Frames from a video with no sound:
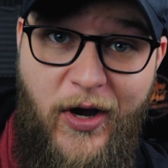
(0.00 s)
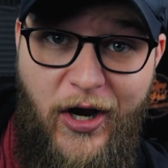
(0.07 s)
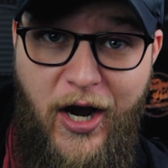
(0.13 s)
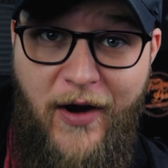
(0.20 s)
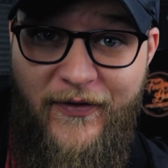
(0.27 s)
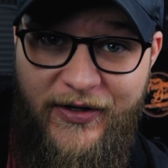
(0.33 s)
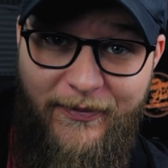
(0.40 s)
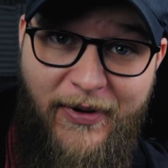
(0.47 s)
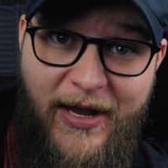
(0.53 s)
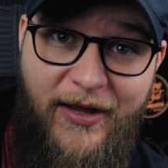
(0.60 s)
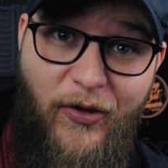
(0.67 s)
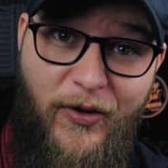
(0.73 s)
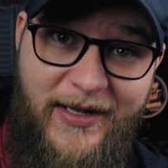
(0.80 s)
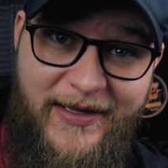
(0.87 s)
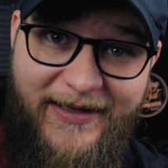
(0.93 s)
what covers the
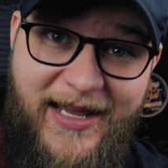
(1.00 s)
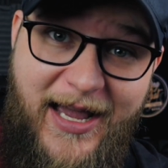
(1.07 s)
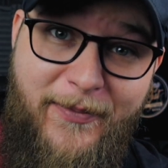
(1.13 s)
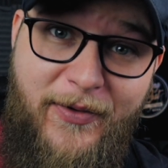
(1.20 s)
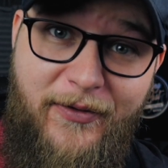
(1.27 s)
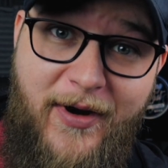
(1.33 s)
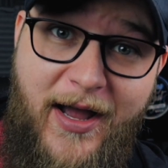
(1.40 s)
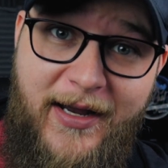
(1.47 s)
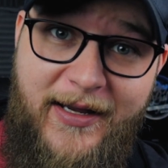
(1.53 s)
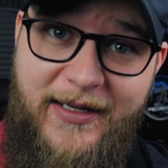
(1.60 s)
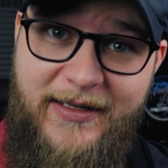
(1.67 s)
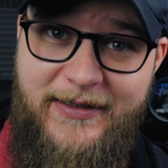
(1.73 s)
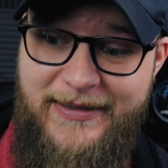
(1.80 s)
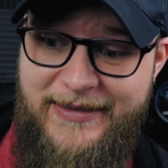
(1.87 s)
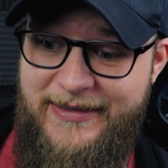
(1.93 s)
payload at the top of the
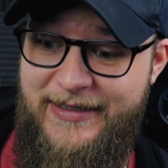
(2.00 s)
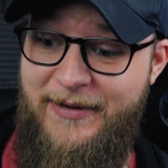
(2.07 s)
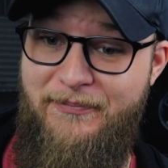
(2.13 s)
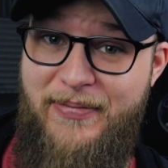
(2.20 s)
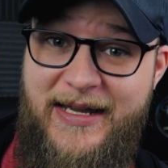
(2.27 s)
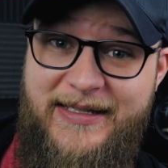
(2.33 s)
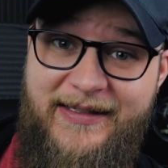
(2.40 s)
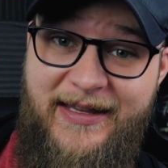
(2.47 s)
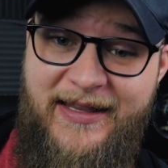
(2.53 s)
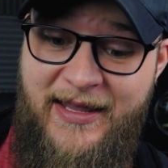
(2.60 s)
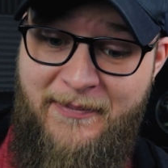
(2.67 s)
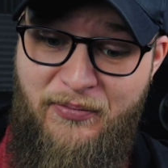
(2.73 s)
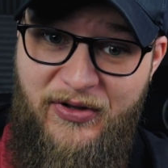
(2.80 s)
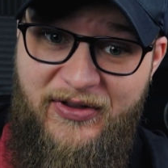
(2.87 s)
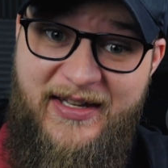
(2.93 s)
rocket. And basically
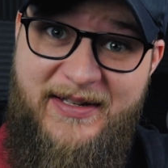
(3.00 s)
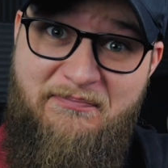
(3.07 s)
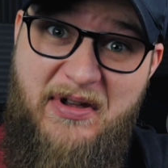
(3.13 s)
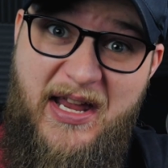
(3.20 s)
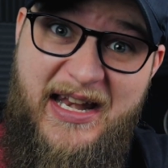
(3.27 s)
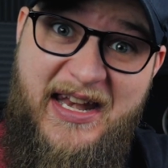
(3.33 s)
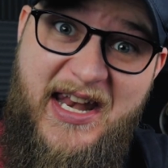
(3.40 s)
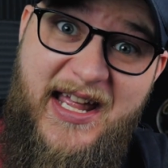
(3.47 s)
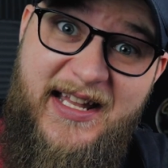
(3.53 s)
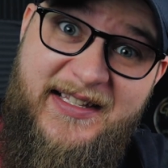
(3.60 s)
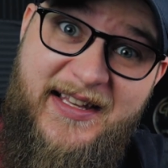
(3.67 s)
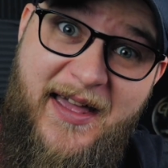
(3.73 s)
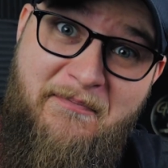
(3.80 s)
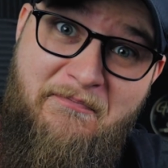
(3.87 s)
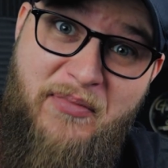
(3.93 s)
they put these big
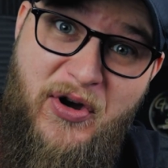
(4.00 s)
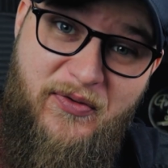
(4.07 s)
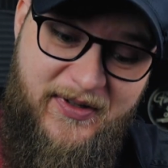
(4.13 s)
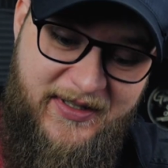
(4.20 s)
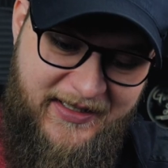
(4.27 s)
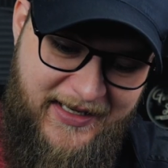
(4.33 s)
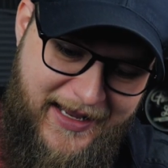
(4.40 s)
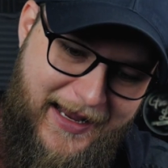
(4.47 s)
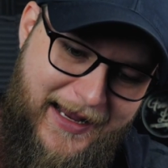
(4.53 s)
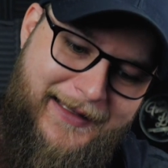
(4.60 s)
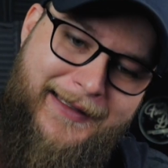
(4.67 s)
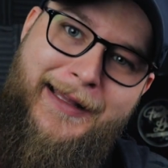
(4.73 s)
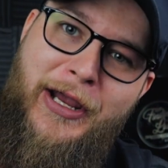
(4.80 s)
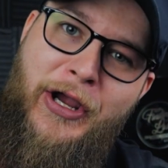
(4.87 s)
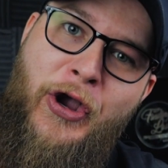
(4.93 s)
nets on boats
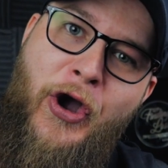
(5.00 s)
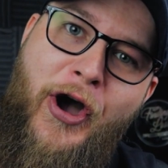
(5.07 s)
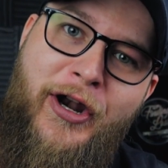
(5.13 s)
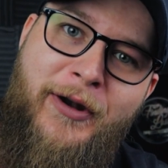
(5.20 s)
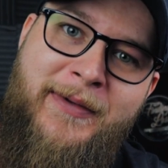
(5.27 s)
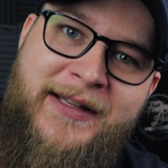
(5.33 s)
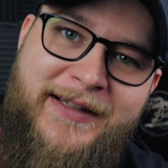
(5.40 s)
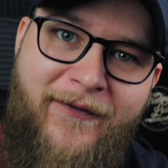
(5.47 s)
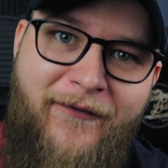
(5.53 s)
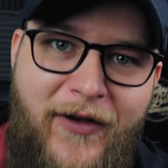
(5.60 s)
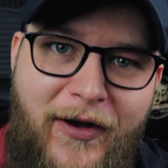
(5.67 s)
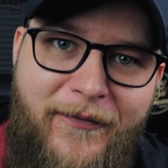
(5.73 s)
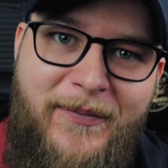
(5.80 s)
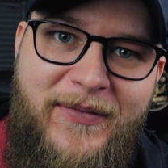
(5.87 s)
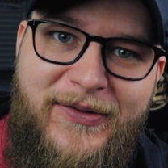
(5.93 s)
and then they caught them as they
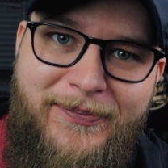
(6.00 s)
fell from